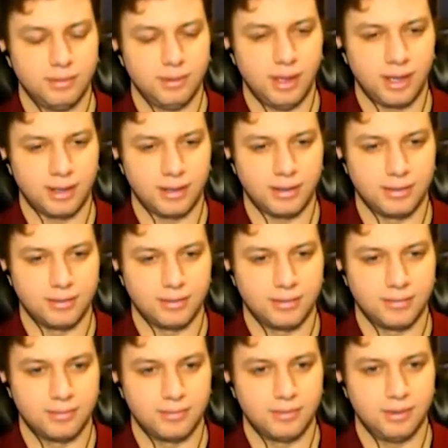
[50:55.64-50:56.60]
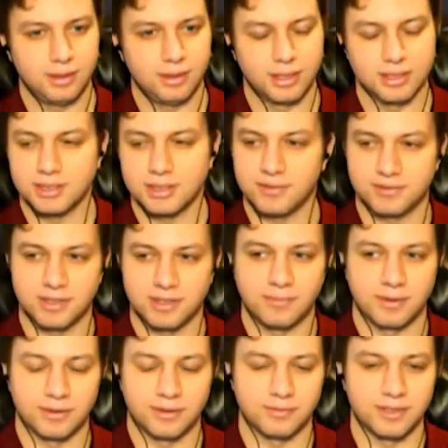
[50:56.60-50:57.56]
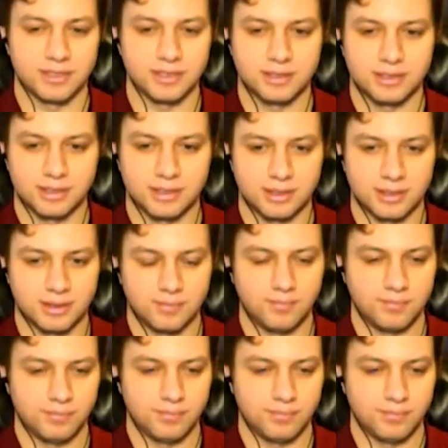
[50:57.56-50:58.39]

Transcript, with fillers: like unless you have some other reason to